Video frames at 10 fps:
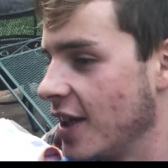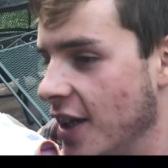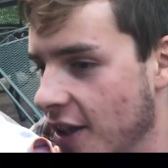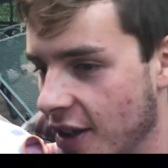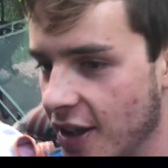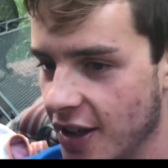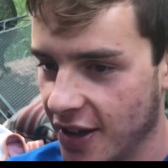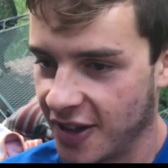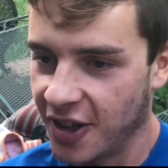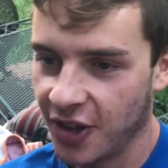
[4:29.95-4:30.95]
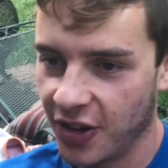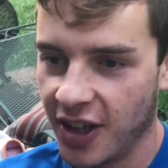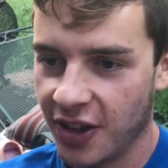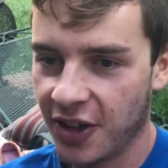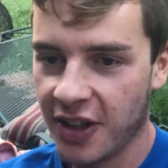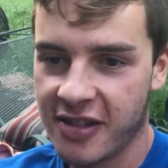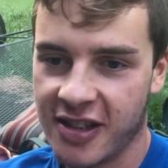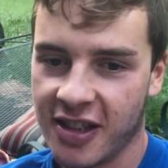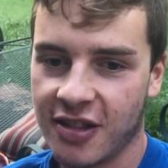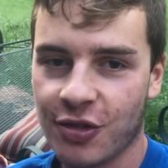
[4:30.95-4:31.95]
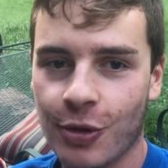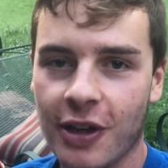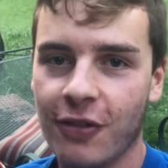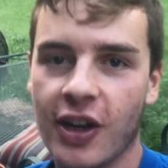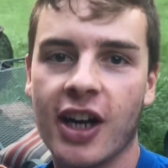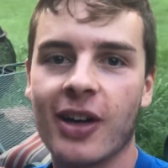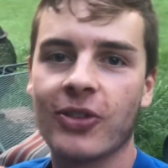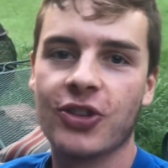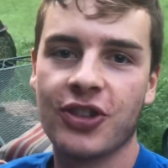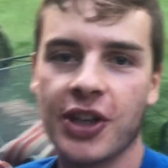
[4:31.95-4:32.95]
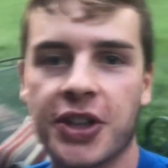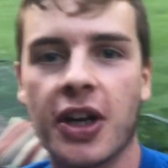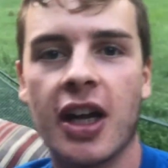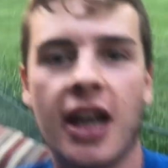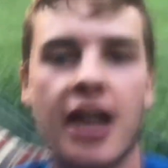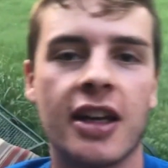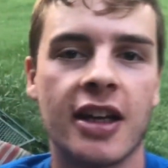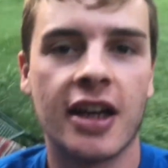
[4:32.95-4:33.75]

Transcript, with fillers: and uh, it's currently around 6:25 or so, and